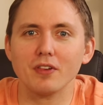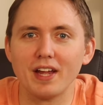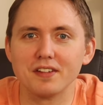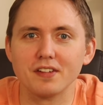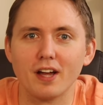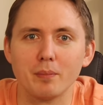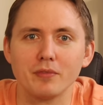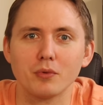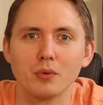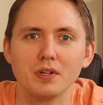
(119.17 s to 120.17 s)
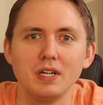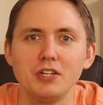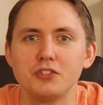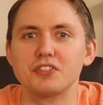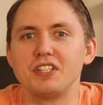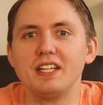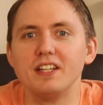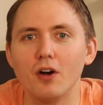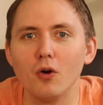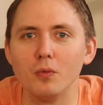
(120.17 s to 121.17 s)
last stop before just eat
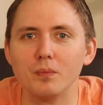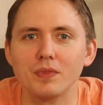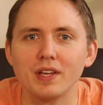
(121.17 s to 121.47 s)
at home.